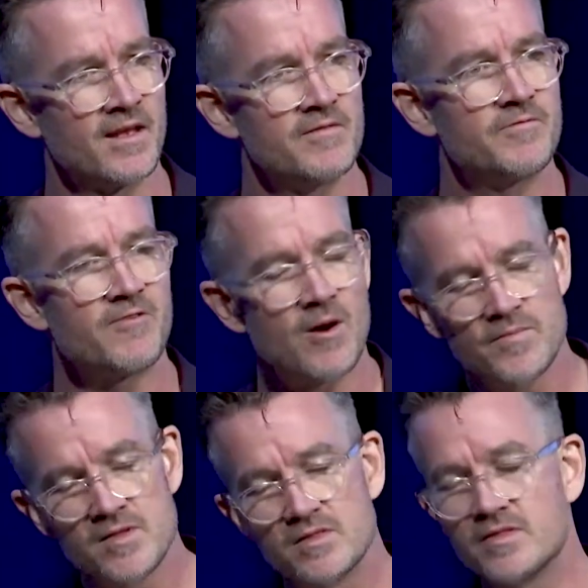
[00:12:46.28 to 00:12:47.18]
from
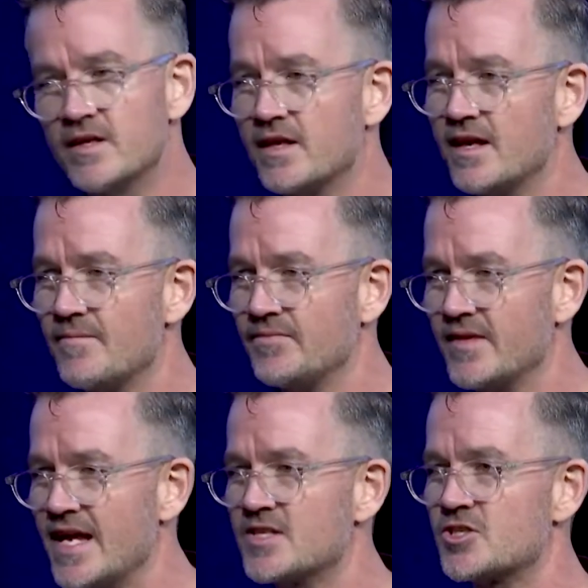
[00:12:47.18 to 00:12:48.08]
the
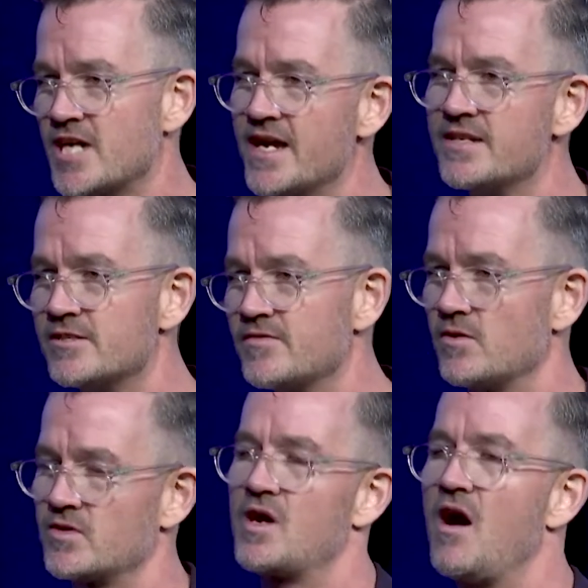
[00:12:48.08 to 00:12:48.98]
exchange of your
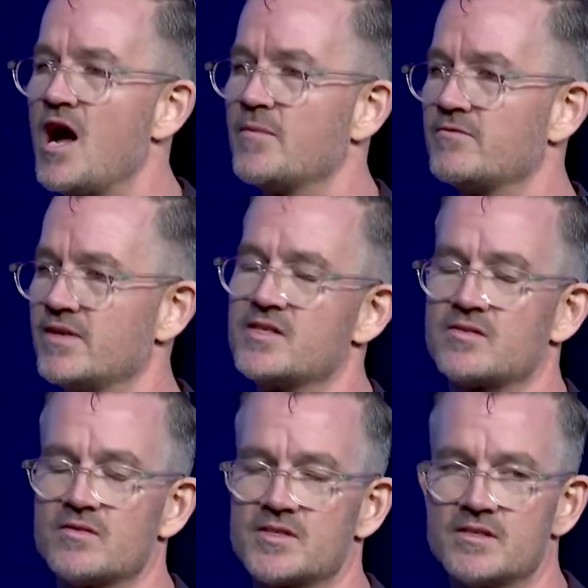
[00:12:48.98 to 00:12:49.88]
time and
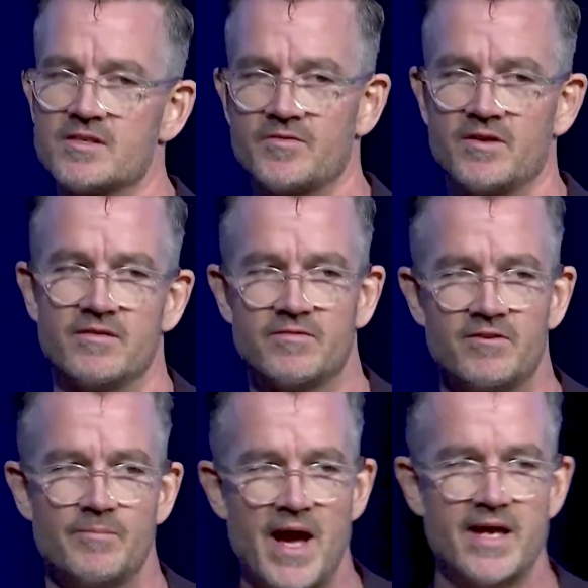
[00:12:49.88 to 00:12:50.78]
resources for a
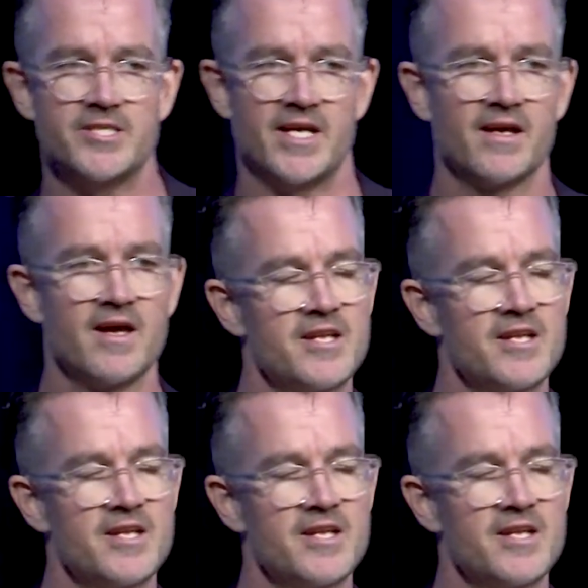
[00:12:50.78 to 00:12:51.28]
paycheck